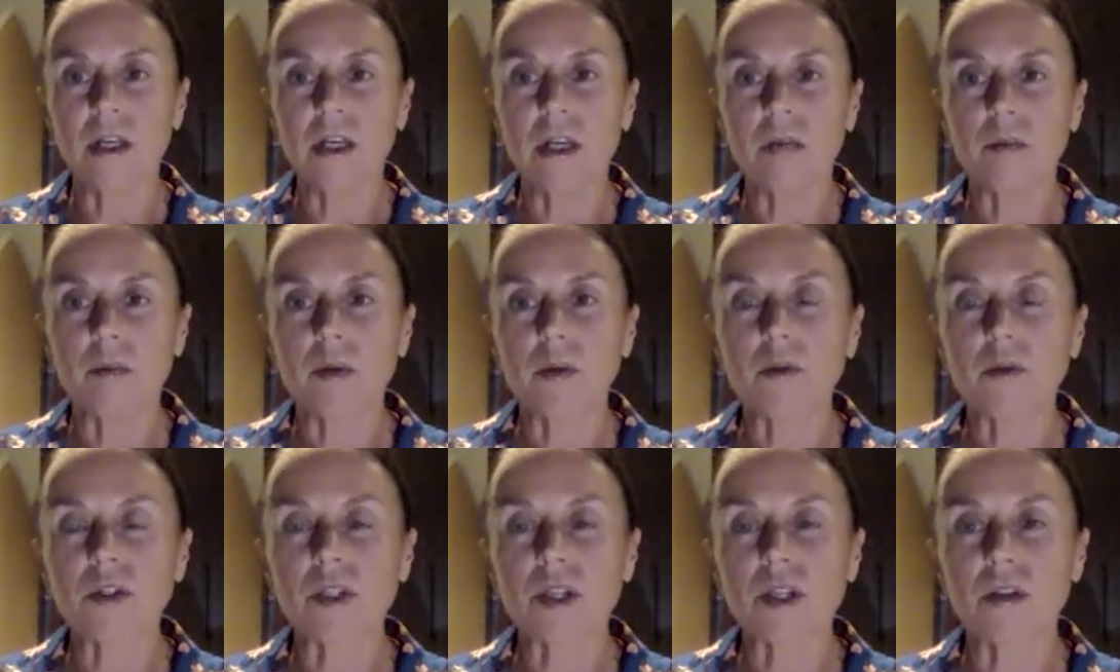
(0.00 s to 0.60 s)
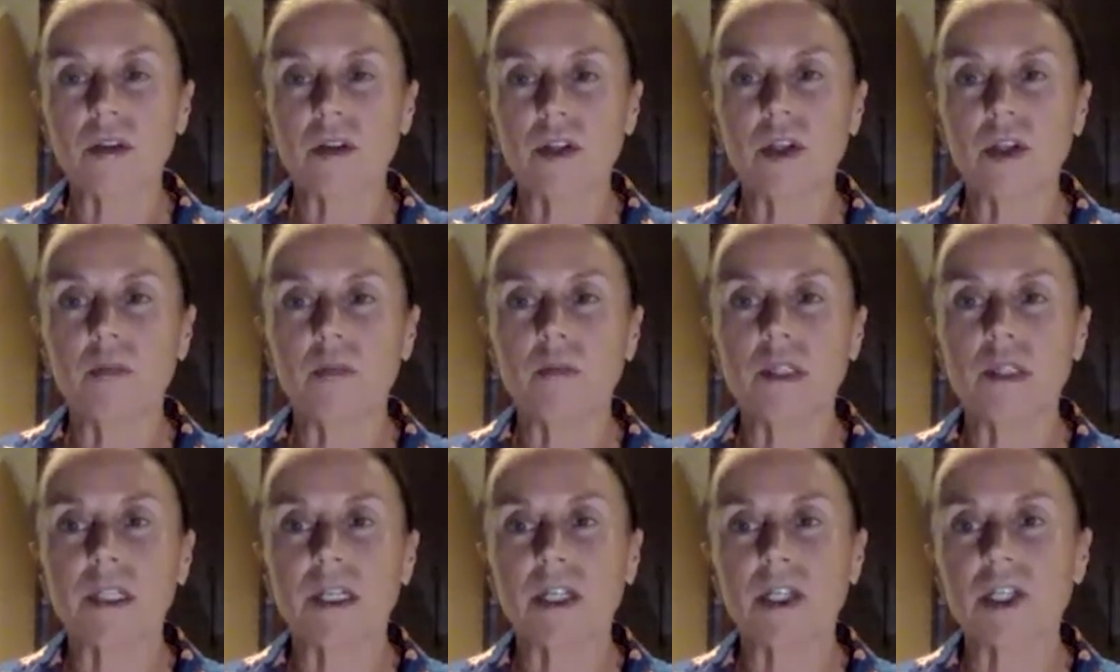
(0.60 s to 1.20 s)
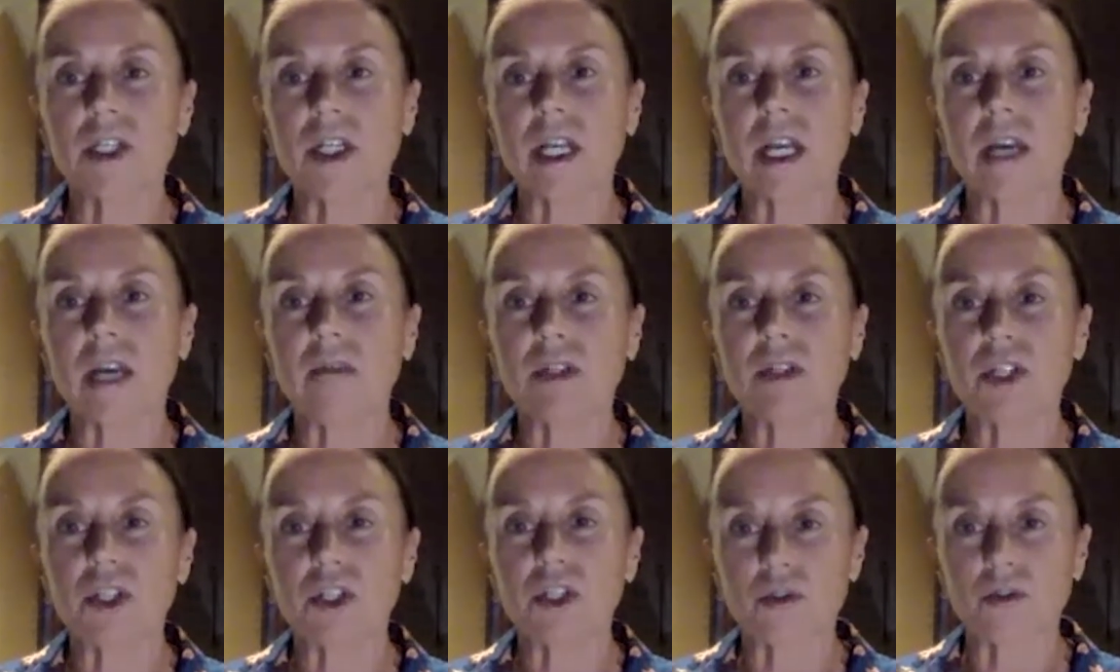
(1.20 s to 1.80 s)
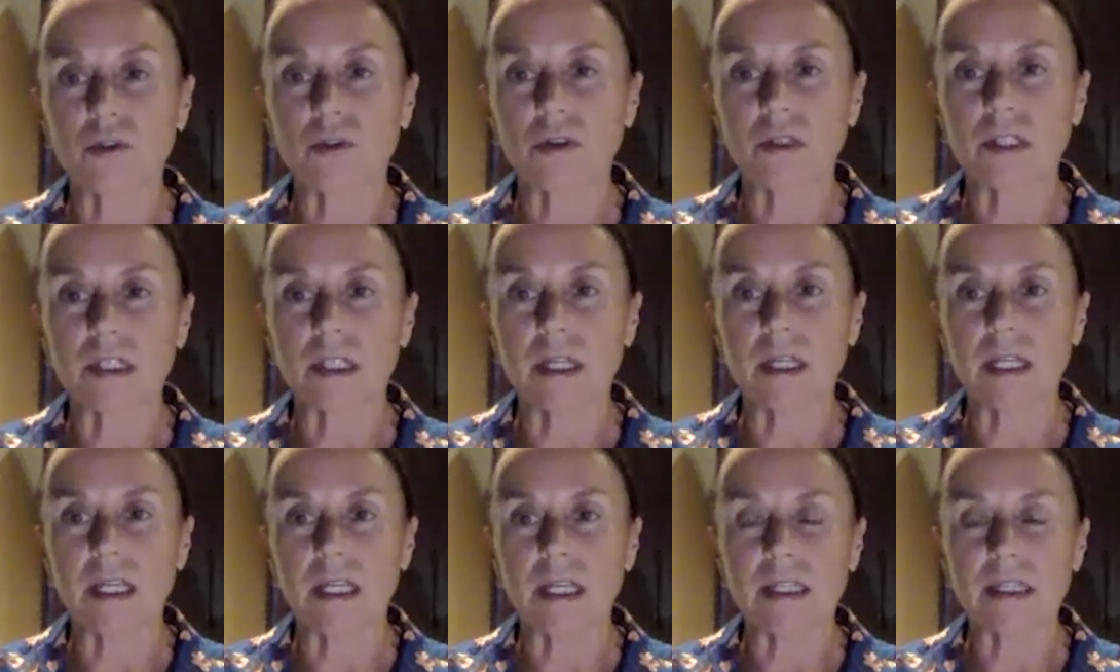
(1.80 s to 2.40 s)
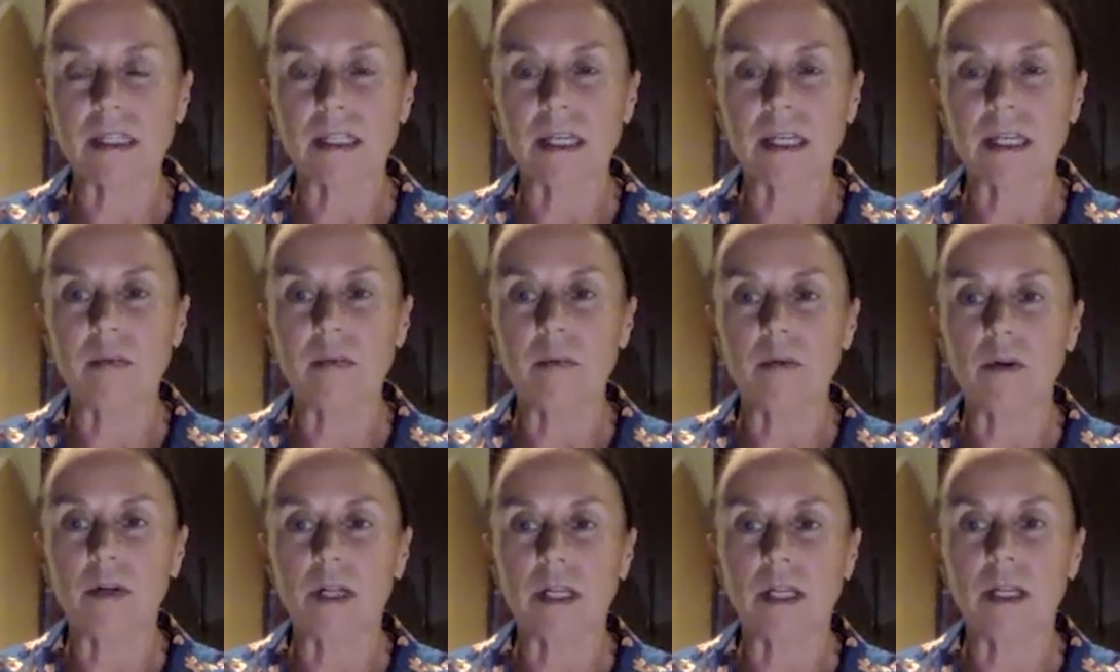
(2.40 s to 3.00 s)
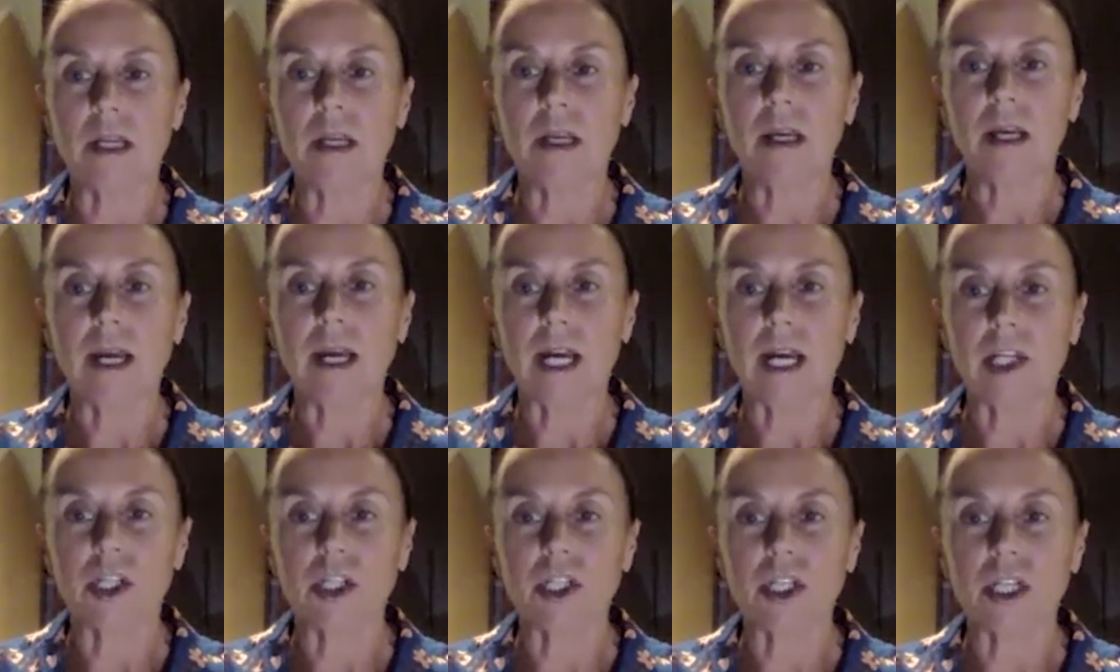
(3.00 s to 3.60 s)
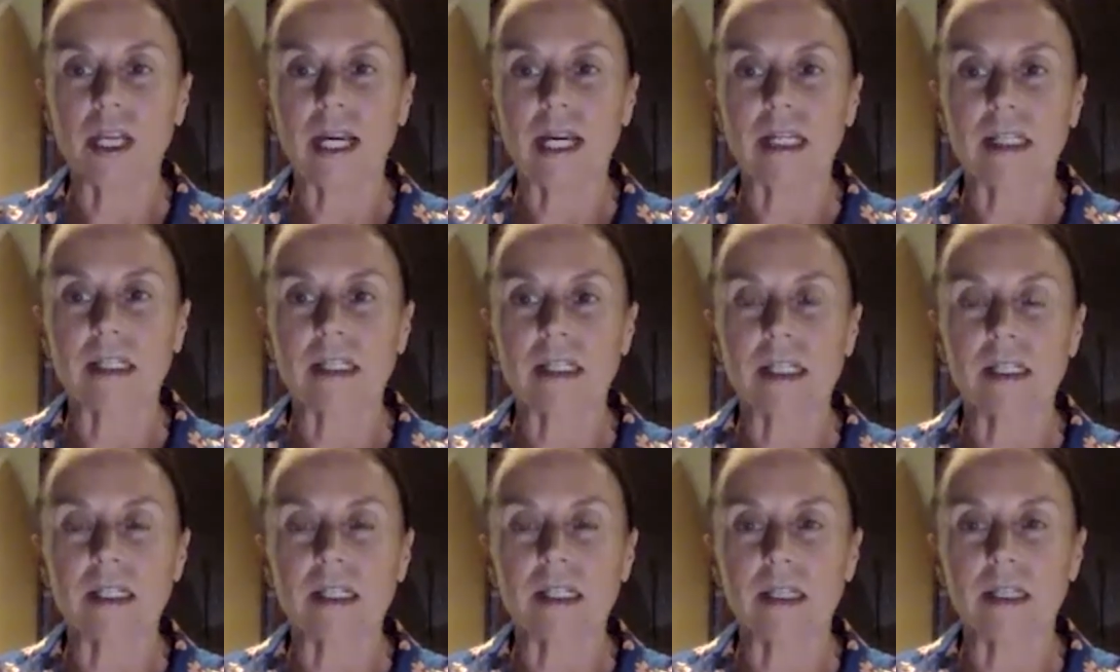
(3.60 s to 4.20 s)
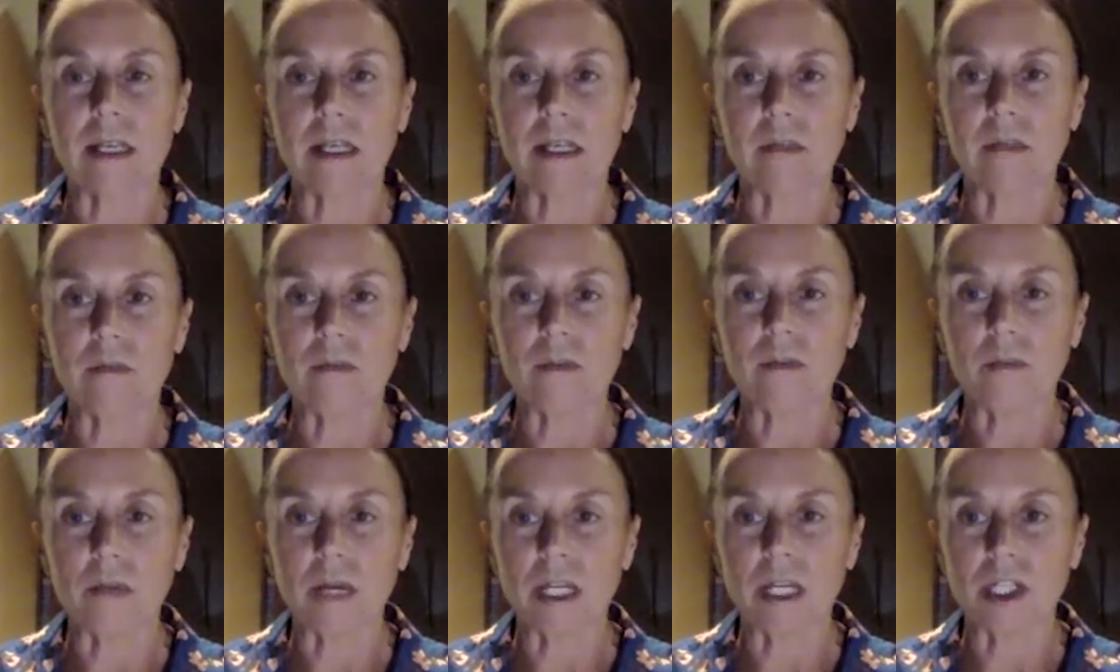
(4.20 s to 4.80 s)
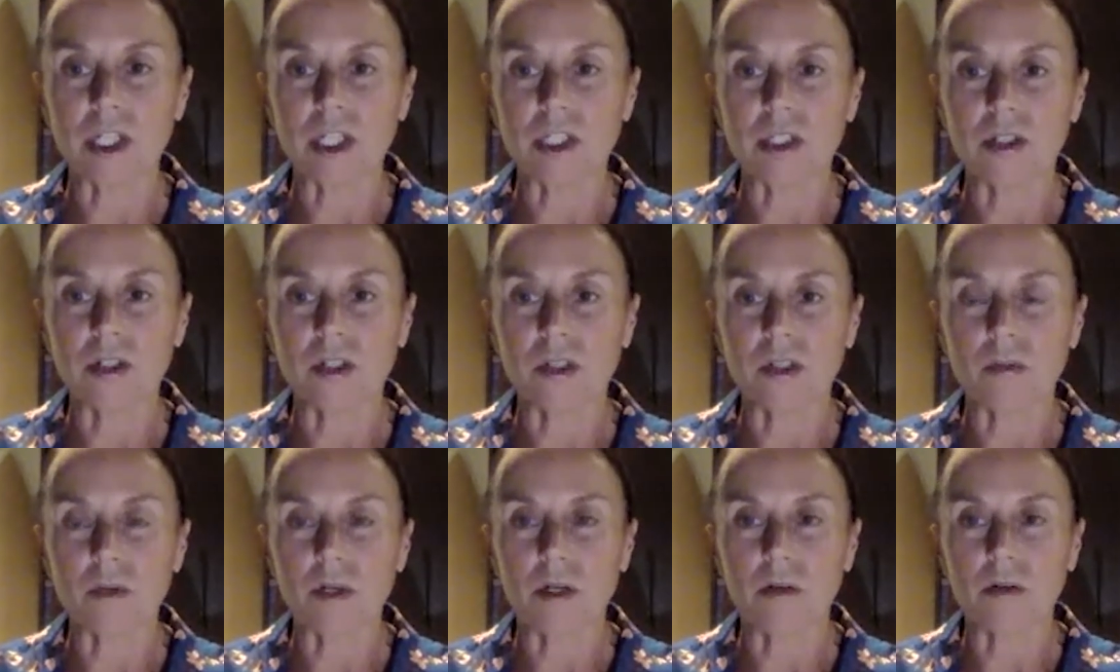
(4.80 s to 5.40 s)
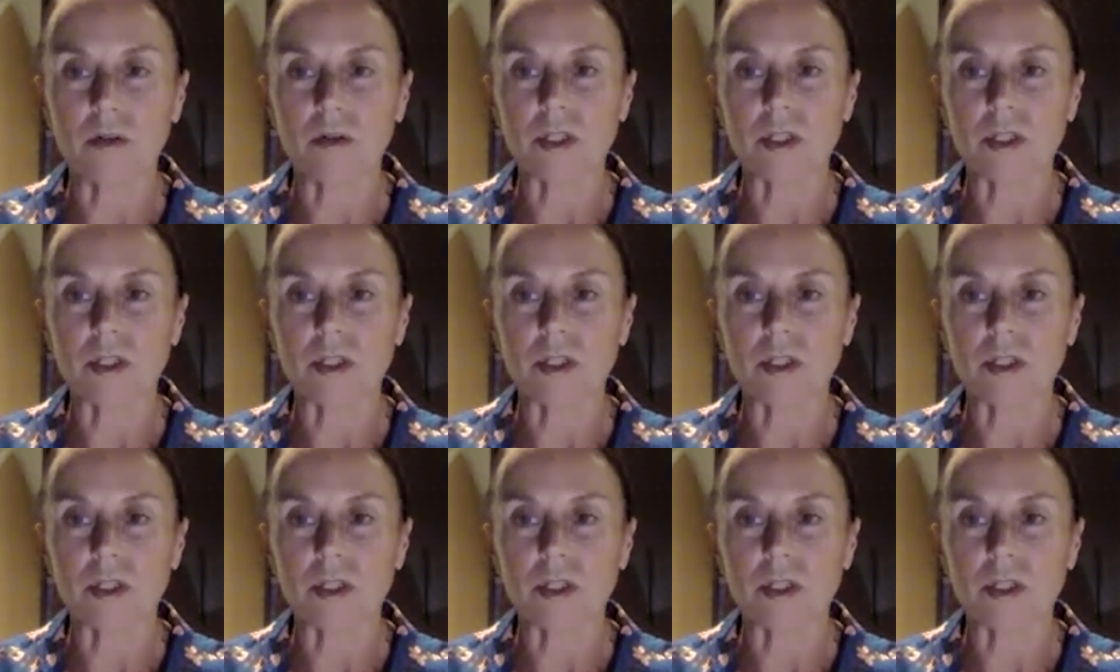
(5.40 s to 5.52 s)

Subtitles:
but also that you potentially have insurance against anybody actually accessing that information as well.